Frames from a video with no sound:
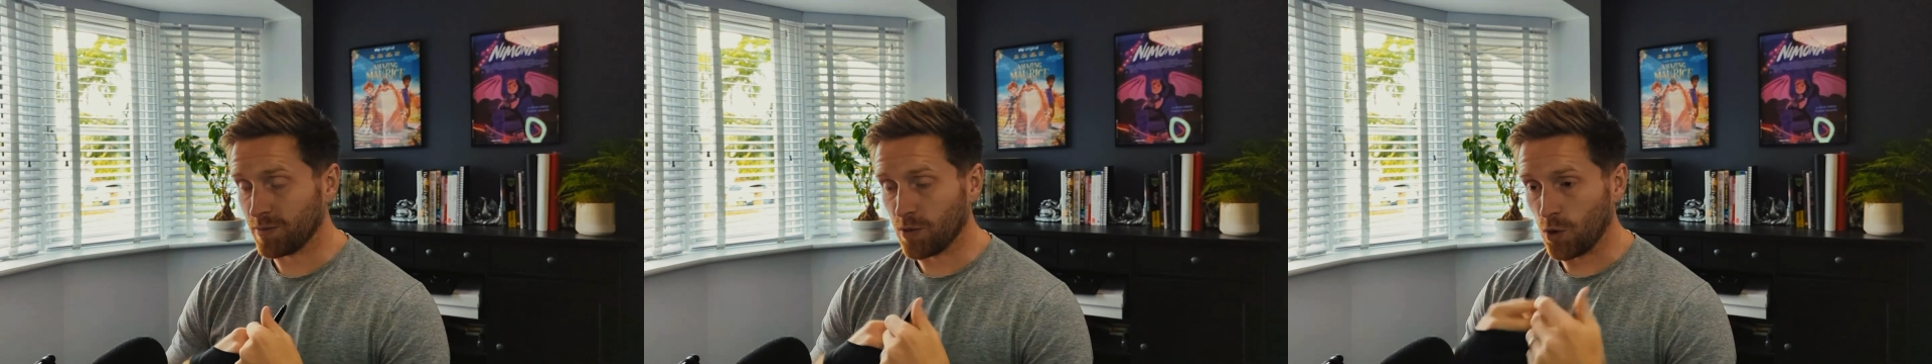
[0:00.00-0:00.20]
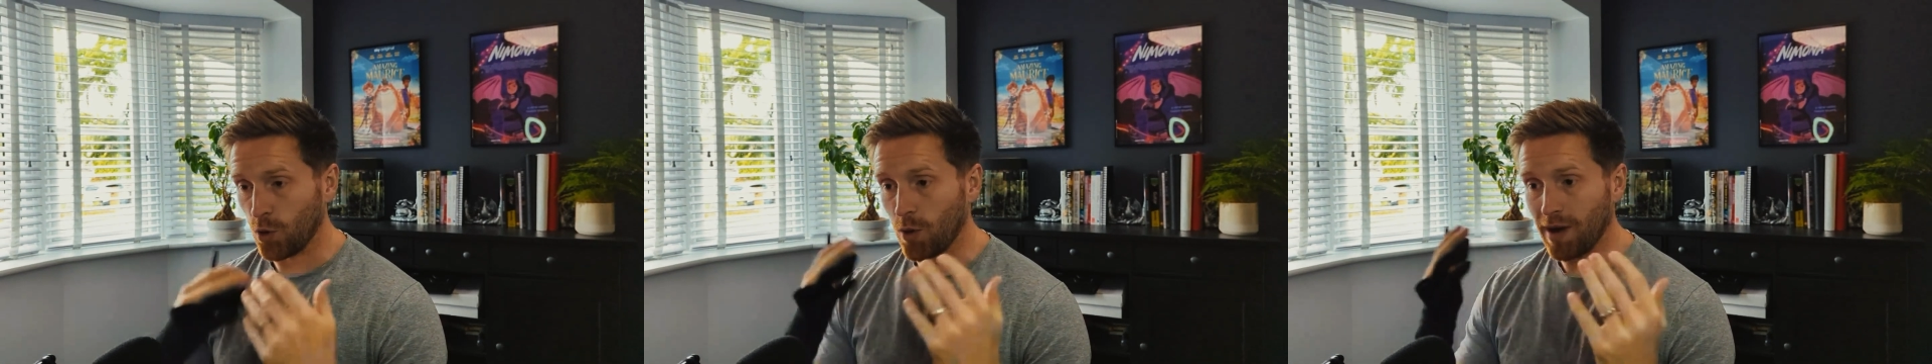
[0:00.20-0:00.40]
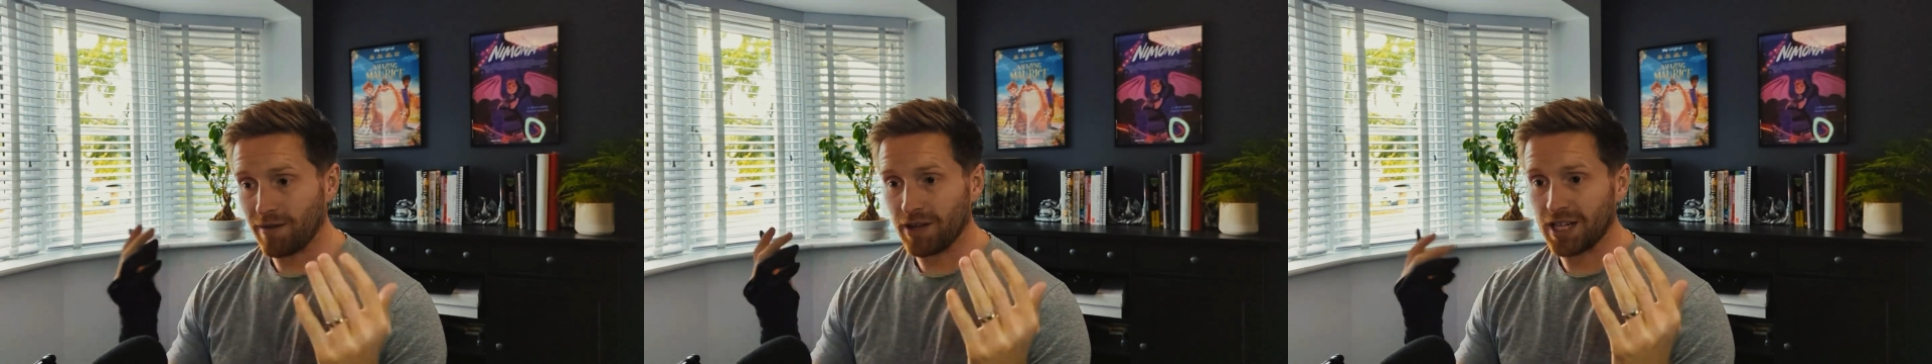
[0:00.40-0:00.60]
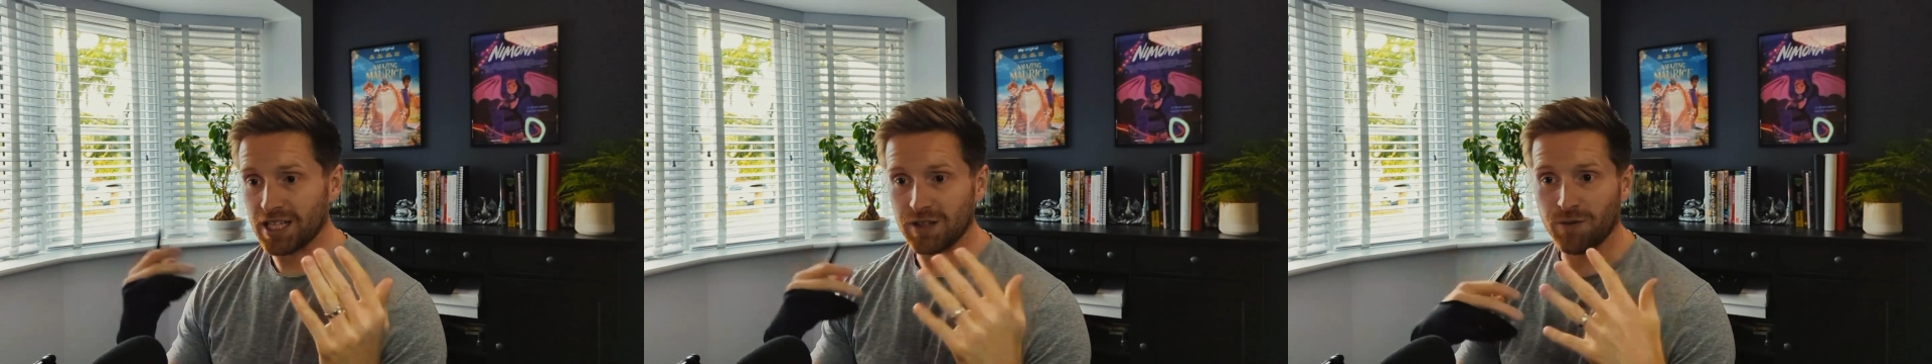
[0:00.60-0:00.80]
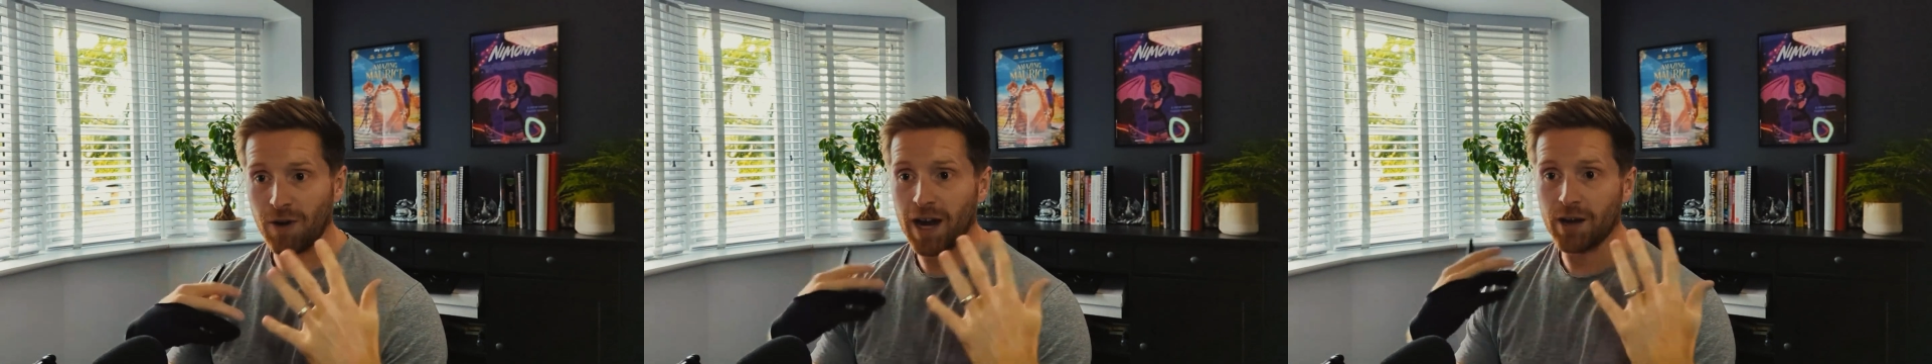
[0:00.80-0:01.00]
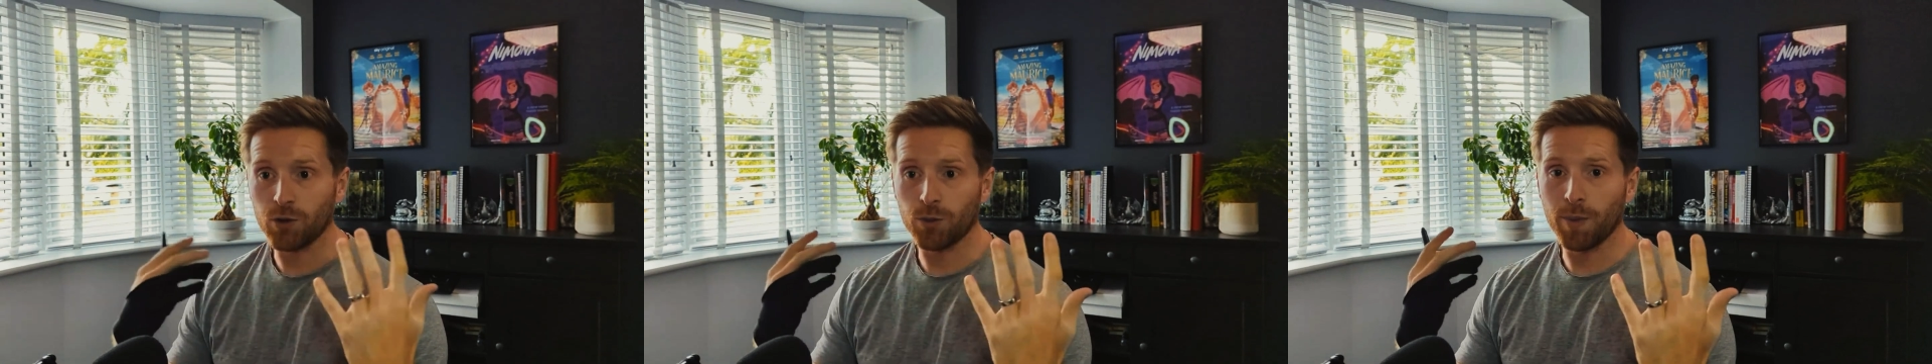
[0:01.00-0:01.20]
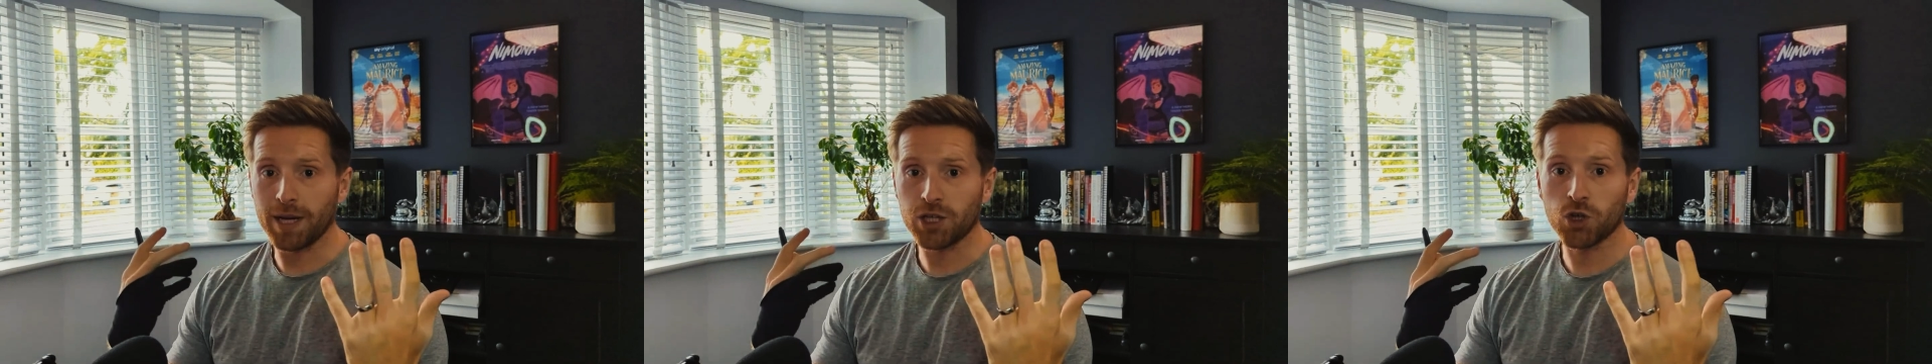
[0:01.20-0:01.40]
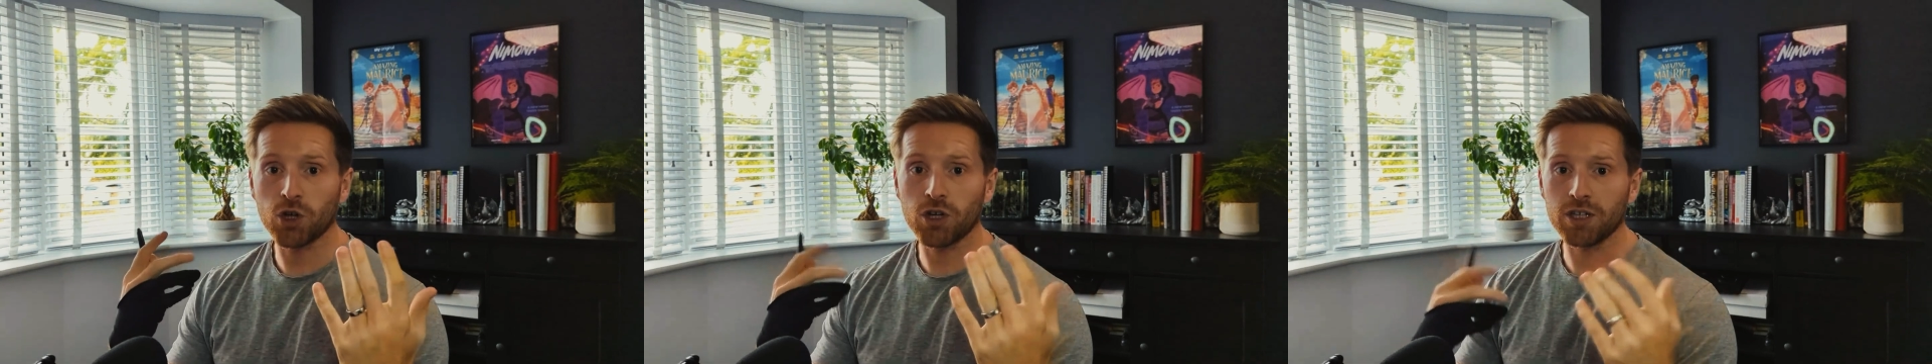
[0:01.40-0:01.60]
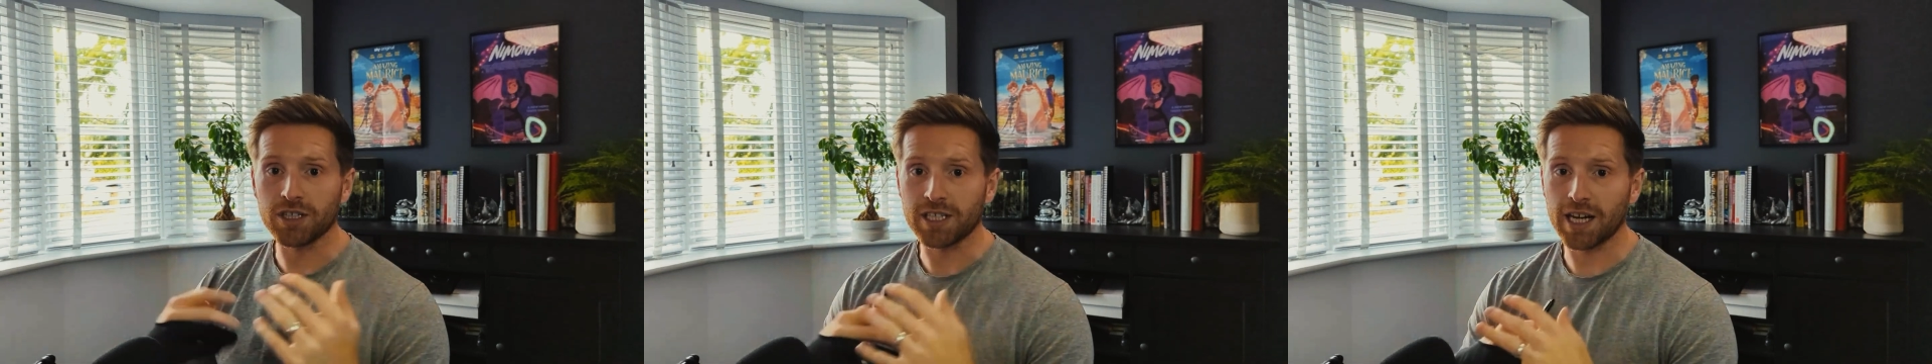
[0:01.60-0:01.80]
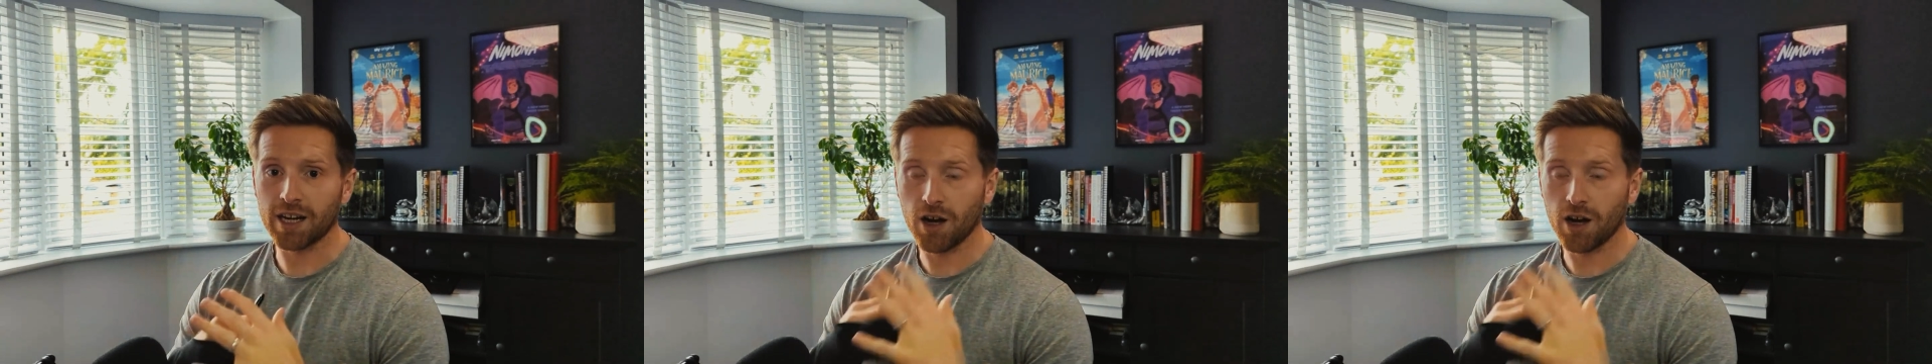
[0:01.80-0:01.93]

whoever has finalized my shot and said,